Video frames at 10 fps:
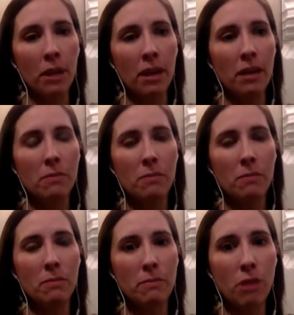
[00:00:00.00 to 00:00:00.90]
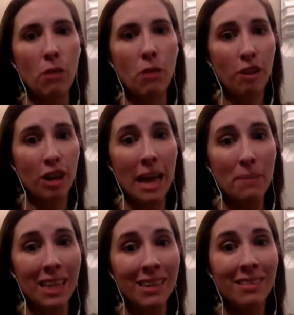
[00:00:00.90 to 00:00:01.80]
but don't forget
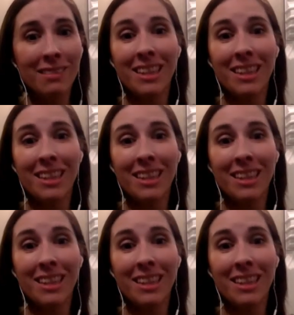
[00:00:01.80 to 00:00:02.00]
me.